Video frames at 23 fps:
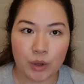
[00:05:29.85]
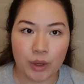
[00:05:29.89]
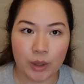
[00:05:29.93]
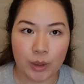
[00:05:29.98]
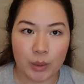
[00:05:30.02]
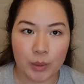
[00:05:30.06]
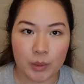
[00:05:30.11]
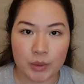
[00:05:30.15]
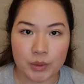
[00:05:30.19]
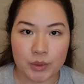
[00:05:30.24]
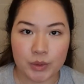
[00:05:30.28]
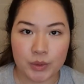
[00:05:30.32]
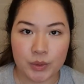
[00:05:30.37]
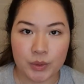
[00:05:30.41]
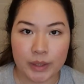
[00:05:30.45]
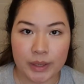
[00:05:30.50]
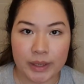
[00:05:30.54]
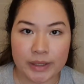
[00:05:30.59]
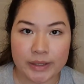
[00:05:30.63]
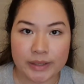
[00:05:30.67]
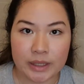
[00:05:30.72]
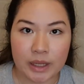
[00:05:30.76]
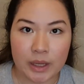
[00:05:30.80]
I will do
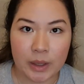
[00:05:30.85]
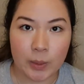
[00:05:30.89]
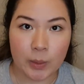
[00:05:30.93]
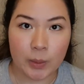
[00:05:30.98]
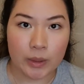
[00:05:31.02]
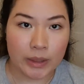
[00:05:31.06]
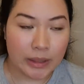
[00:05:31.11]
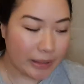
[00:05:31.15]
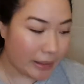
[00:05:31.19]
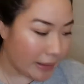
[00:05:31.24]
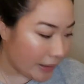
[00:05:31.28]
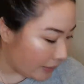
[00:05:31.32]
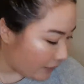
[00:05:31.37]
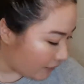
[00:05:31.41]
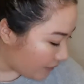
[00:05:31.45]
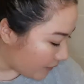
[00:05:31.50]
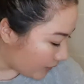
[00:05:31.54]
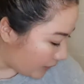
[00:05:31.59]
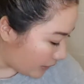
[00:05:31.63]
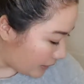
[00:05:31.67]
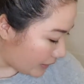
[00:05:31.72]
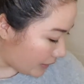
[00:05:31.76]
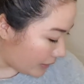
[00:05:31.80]
is I will leave
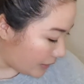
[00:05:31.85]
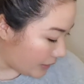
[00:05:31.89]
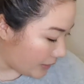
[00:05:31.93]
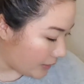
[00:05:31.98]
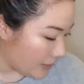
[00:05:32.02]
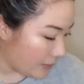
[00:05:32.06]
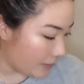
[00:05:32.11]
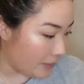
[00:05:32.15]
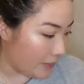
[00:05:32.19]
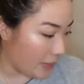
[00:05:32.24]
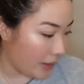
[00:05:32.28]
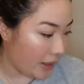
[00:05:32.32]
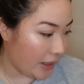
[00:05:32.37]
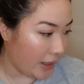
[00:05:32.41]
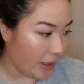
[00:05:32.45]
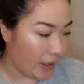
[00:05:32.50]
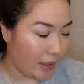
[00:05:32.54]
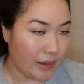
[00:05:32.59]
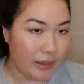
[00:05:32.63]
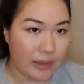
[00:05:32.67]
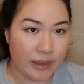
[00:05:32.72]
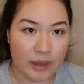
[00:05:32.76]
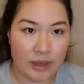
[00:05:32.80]
them
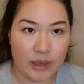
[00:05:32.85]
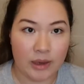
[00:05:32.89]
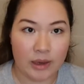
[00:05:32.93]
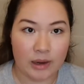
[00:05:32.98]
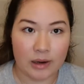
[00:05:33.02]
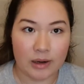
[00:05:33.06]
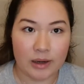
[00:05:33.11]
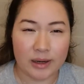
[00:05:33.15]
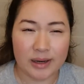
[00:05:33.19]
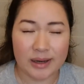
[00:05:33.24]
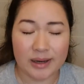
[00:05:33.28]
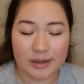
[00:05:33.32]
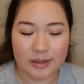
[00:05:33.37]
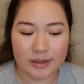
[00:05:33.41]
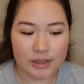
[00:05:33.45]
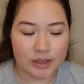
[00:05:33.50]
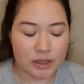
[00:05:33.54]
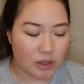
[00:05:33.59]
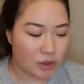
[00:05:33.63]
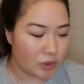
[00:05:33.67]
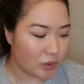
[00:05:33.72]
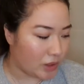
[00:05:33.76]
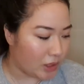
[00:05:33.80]
in here in this
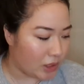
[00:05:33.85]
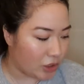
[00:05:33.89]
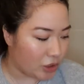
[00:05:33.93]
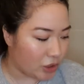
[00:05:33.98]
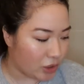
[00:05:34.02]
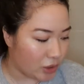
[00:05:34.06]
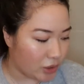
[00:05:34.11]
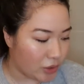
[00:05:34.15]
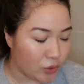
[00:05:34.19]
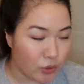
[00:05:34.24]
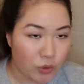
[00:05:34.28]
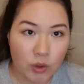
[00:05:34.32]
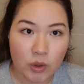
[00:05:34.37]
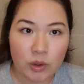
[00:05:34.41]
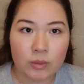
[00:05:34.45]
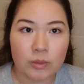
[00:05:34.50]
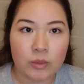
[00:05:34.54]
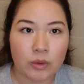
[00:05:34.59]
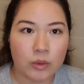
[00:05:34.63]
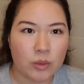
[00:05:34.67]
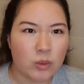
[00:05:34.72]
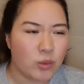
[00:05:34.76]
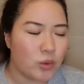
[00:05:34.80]
condition, no
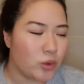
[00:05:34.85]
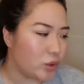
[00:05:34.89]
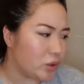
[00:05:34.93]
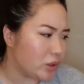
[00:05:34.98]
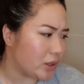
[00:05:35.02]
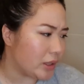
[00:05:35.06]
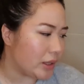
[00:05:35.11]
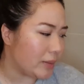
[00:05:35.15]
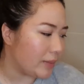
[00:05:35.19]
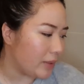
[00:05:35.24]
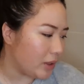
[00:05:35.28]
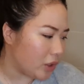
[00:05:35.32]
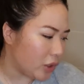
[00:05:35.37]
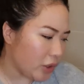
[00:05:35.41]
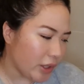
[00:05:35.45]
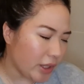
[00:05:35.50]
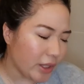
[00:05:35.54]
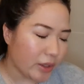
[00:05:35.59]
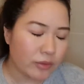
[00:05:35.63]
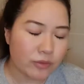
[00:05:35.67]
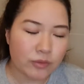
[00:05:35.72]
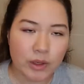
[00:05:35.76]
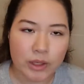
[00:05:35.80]
more water. I mean, you
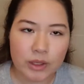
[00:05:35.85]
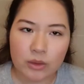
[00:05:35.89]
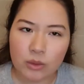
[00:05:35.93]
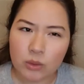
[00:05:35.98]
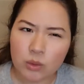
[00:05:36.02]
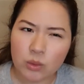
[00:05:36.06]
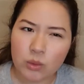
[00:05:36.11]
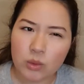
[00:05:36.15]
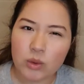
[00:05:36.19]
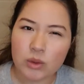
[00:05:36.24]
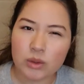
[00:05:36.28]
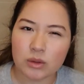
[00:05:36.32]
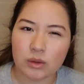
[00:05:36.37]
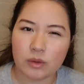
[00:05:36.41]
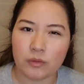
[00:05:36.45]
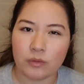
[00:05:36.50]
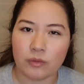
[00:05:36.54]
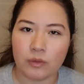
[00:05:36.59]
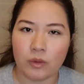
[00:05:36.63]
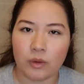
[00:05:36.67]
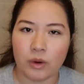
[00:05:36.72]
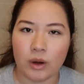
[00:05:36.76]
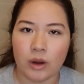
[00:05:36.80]
can run the water
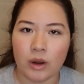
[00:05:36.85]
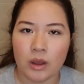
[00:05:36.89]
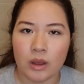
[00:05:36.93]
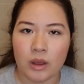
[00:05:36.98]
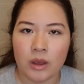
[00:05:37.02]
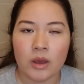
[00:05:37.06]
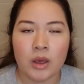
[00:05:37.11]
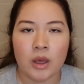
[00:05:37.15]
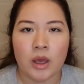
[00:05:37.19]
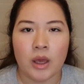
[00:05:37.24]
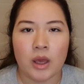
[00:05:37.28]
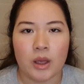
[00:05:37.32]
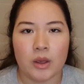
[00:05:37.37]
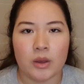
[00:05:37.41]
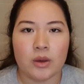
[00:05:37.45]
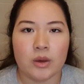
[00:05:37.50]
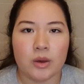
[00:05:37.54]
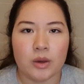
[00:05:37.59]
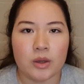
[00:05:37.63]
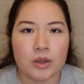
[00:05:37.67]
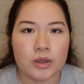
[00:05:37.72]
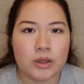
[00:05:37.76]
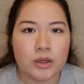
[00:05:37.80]
for a good